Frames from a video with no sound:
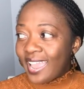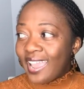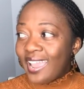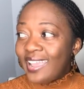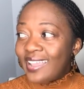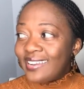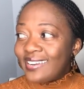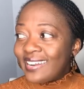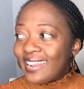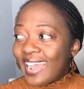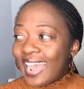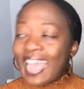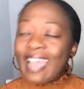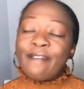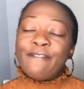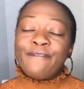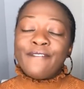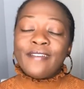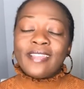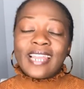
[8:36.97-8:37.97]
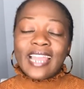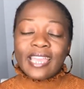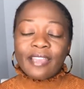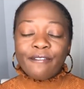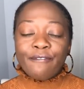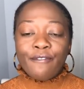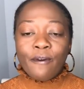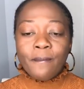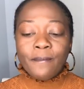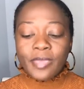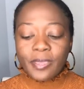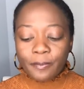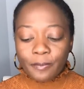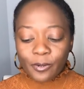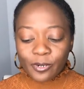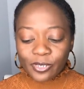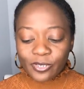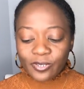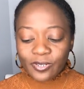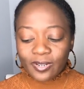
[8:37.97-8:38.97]
and I feel like for me
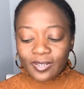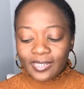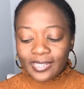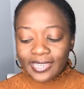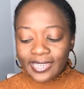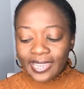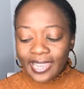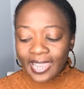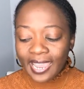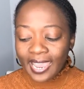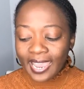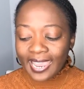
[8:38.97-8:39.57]
personally,